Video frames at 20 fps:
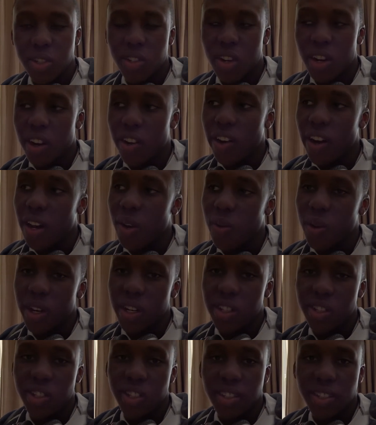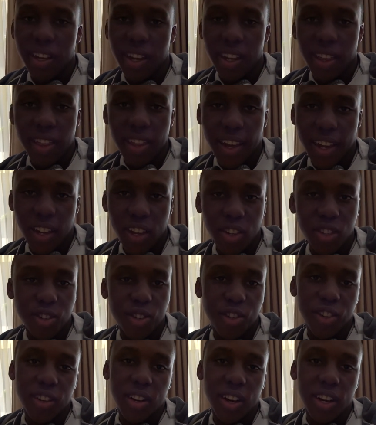So I really want to just say thank you
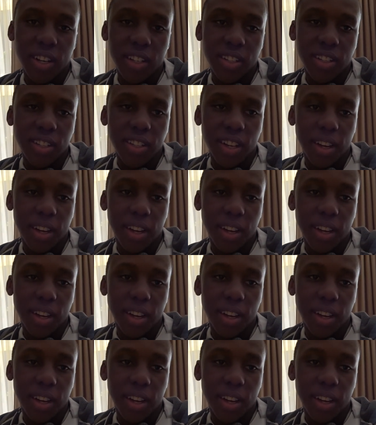to you guys.